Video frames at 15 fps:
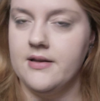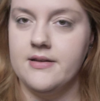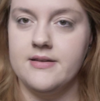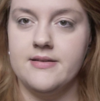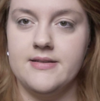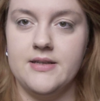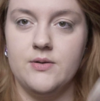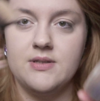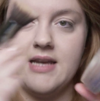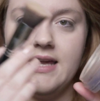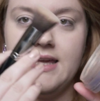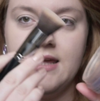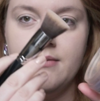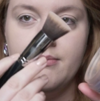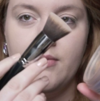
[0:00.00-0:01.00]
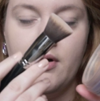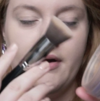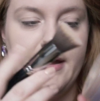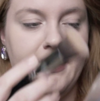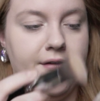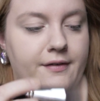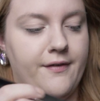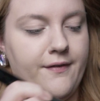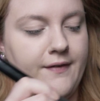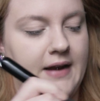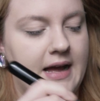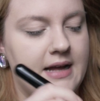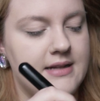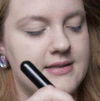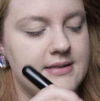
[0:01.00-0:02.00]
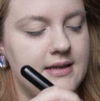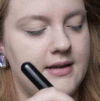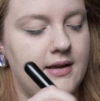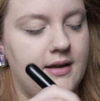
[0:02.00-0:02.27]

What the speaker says: still taking my flat